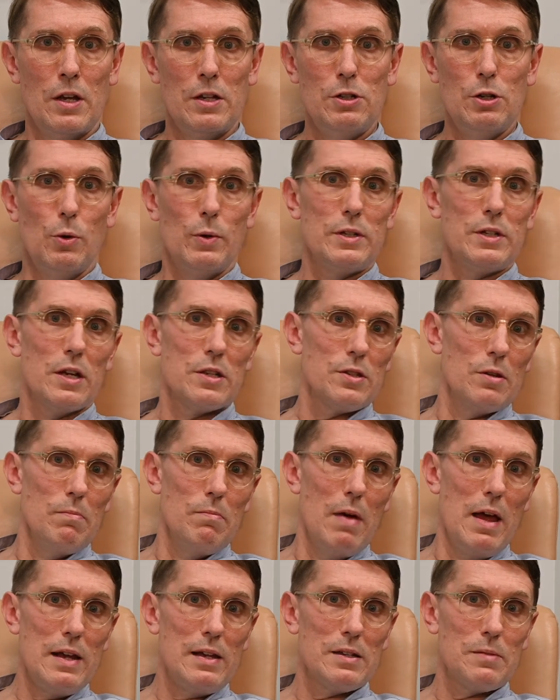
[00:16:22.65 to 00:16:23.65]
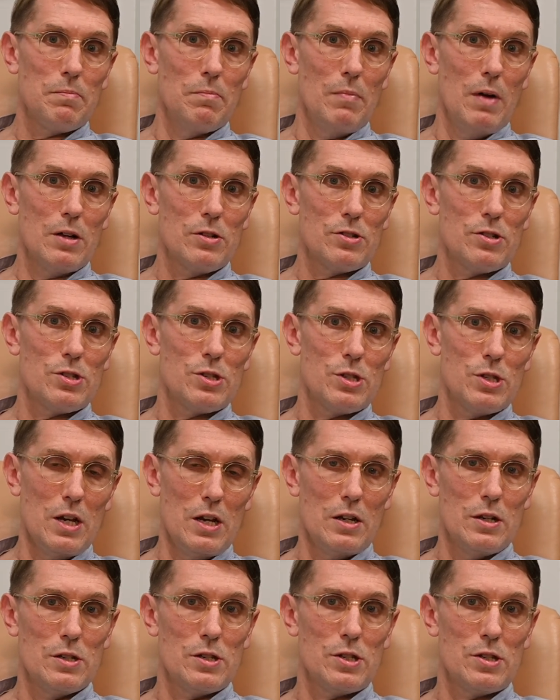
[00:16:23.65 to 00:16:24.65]
You know, it doesn't make much
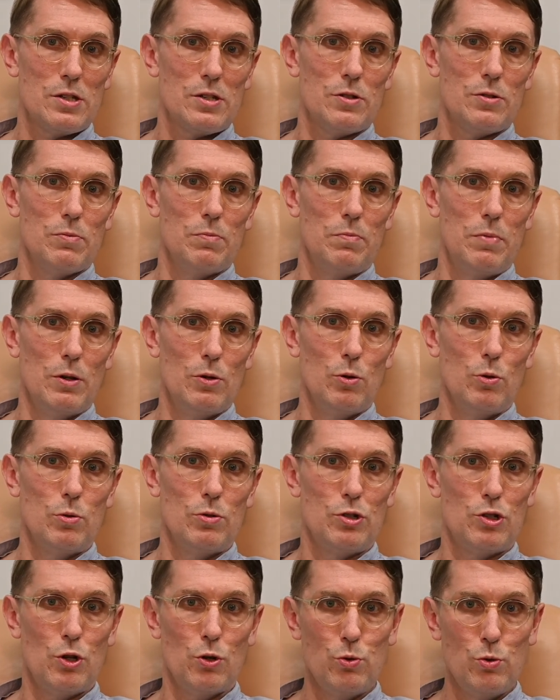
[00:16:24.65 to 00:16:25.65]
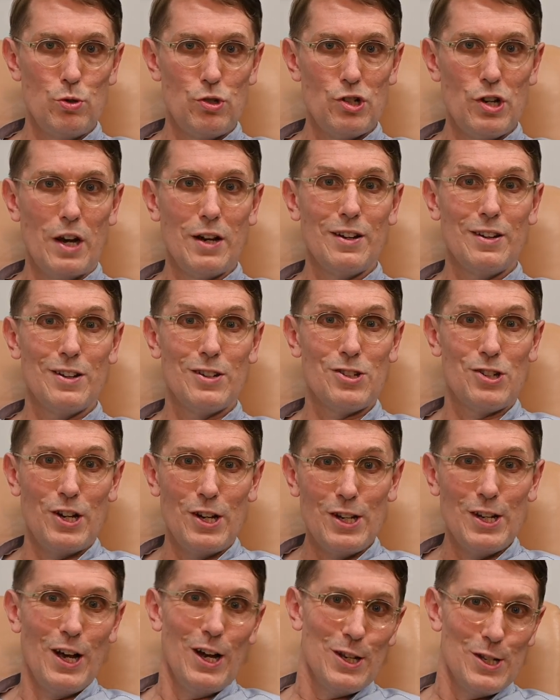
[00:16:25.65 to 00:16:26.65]
sense to build two
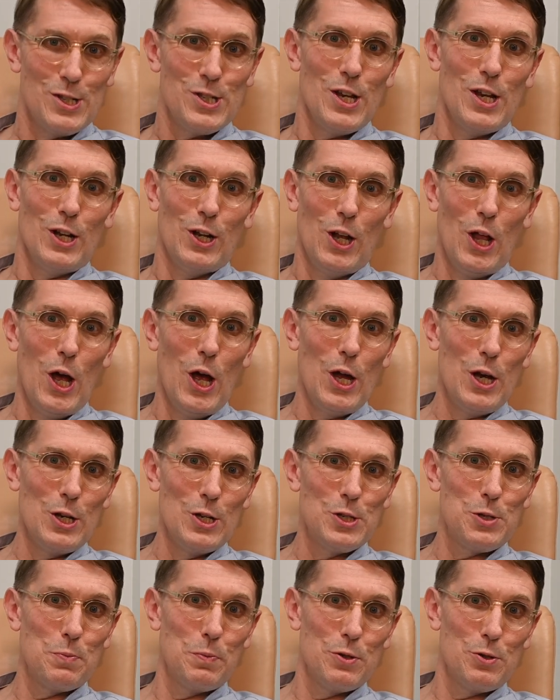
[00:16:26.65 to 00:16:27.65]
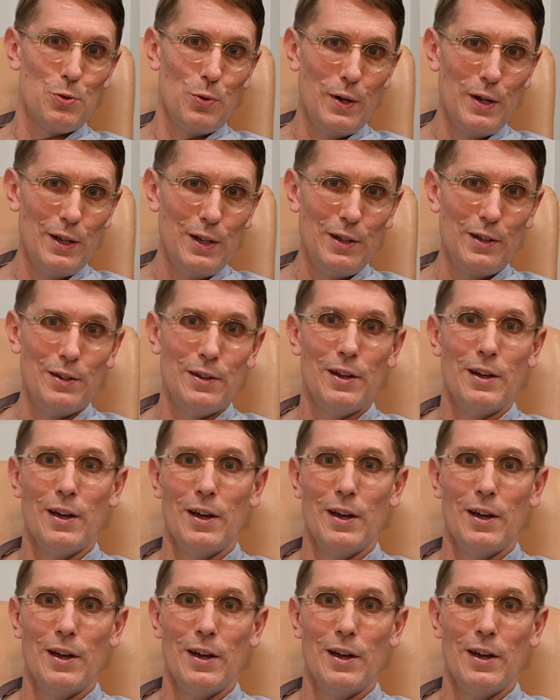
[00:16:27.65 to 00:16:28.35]
Shinkansen lines between